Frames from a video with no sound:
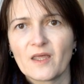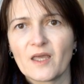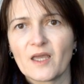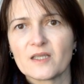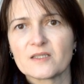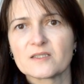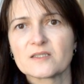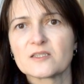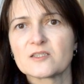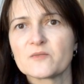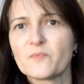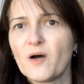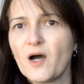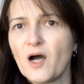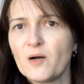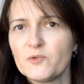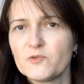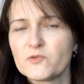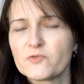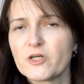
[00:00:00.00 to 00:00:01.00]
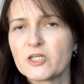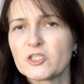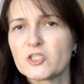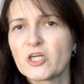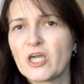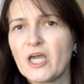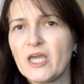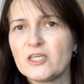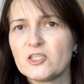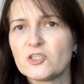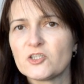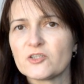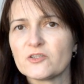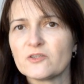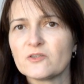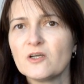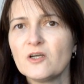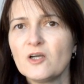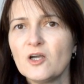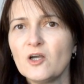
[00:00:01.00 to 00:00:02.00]
and the Department for
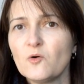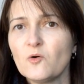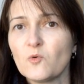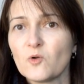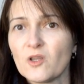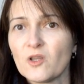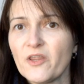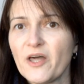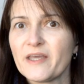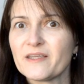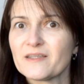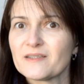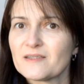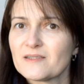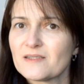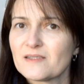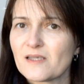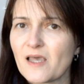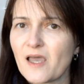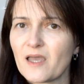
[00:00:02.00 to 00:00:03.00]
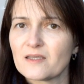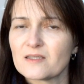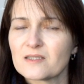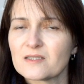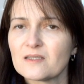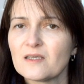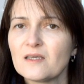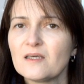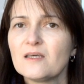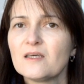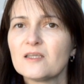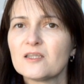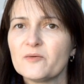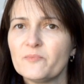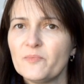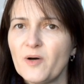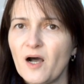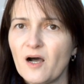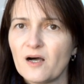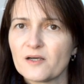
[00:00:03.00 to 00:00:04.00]
Education will then set the
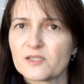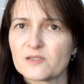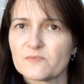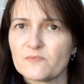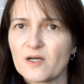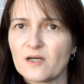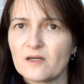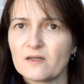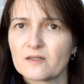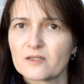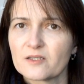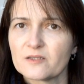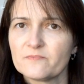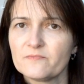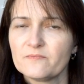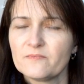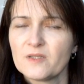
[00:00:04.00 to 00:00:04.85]
pass mark.